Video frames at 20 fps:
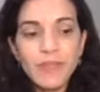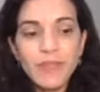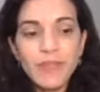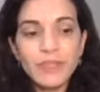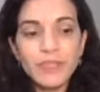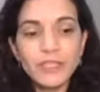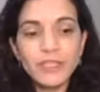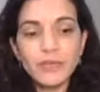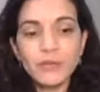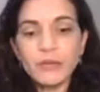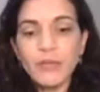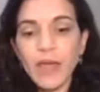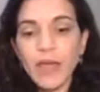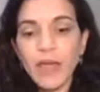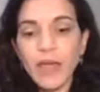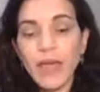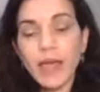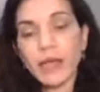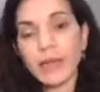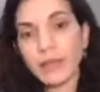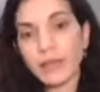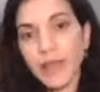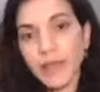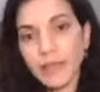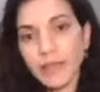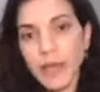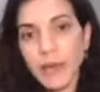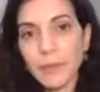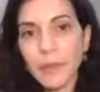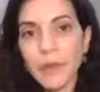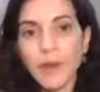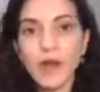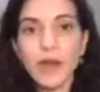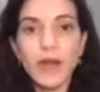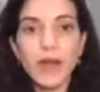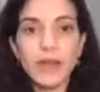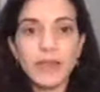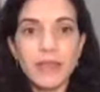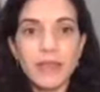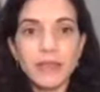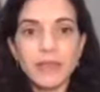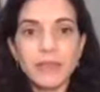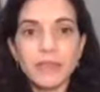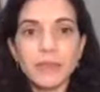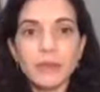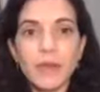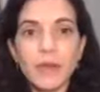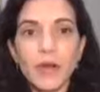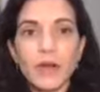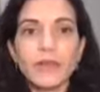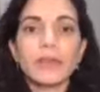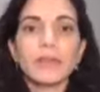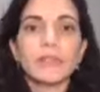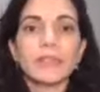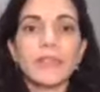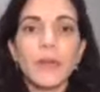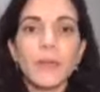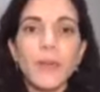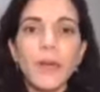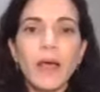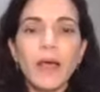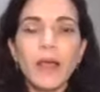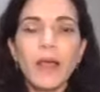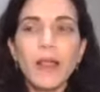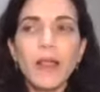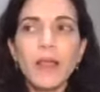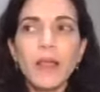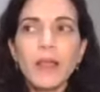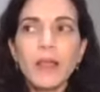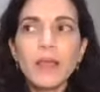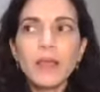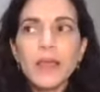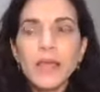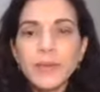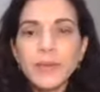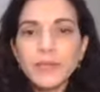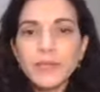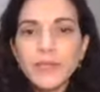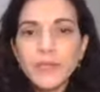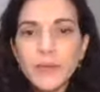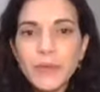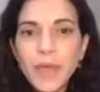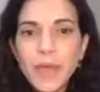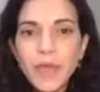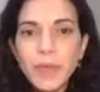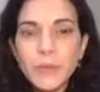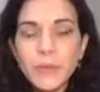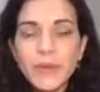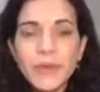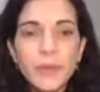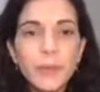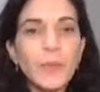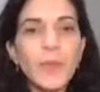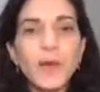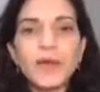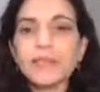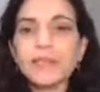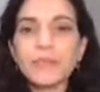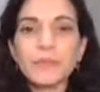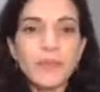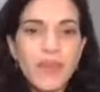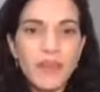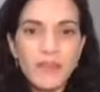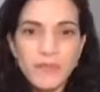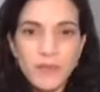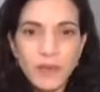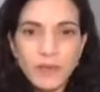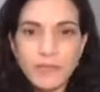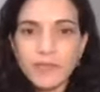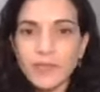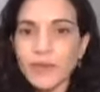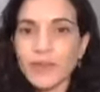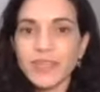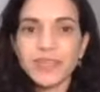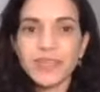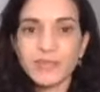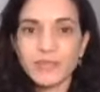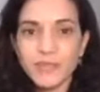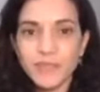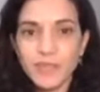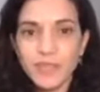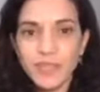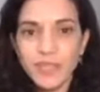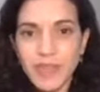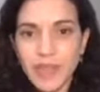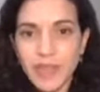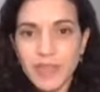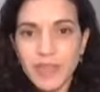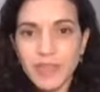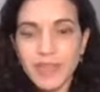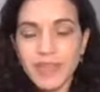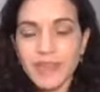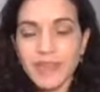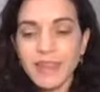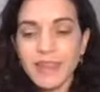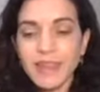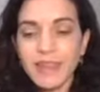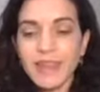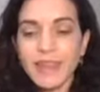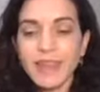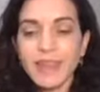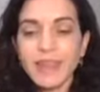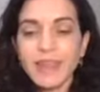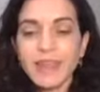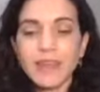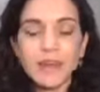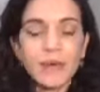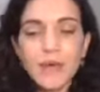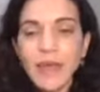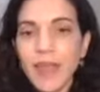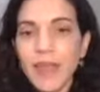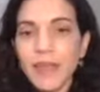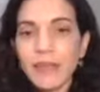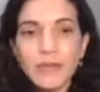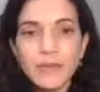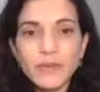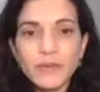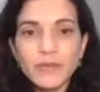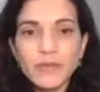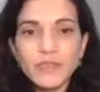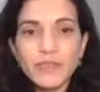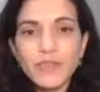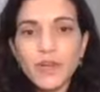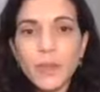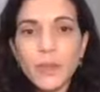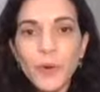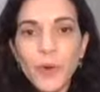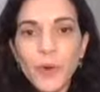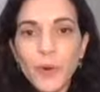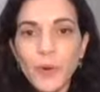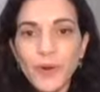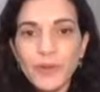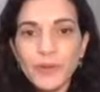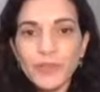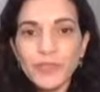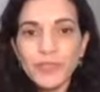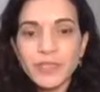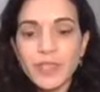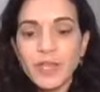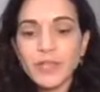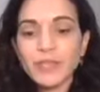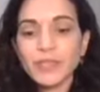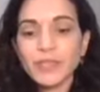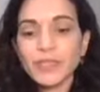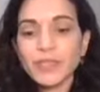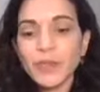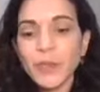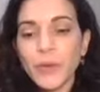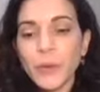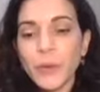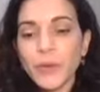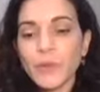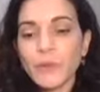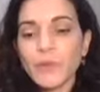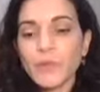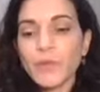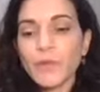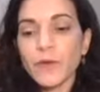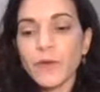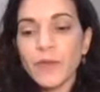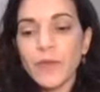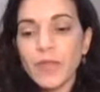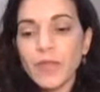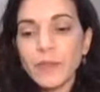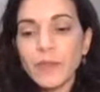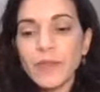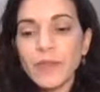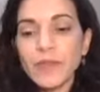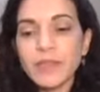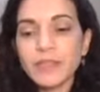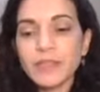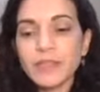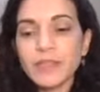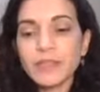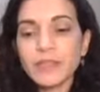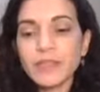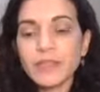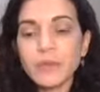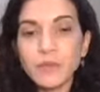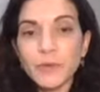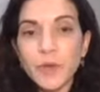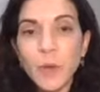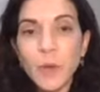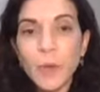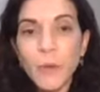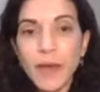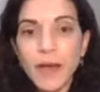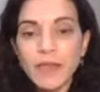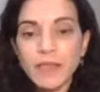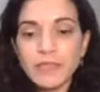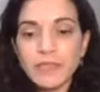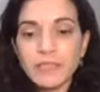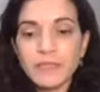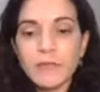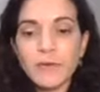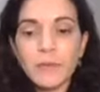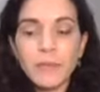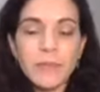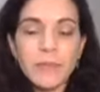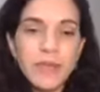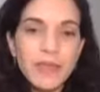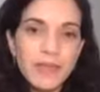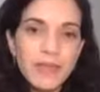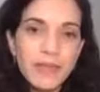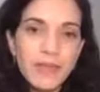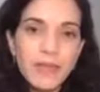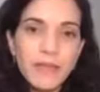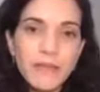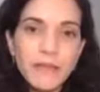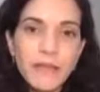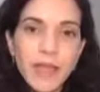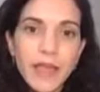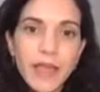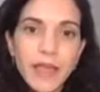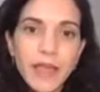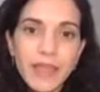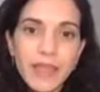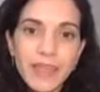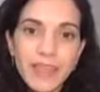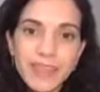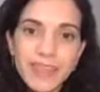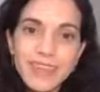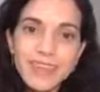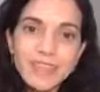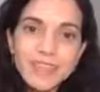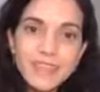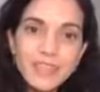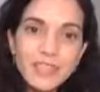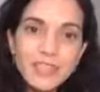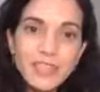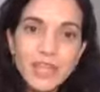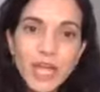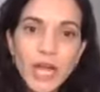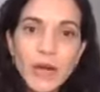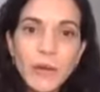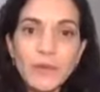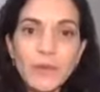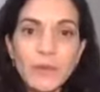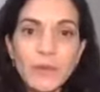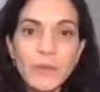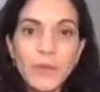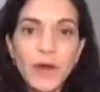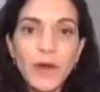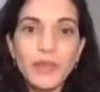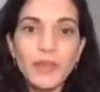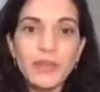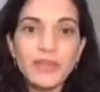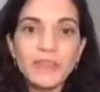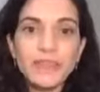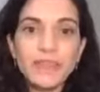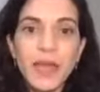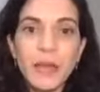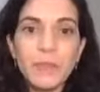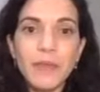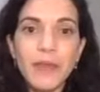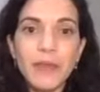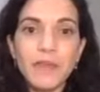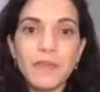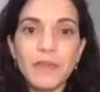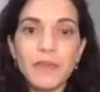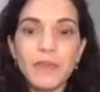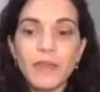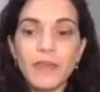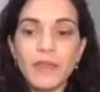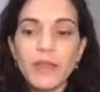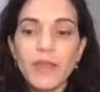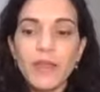how do you like that bar? How do you like this bar? And he'll say, well, it was okay, but it wasn't beveled, so I didn't really like it. Or it had those sharp corners. So for him, it's a real must. For me, if I get into the shower with a bar that's not beveled,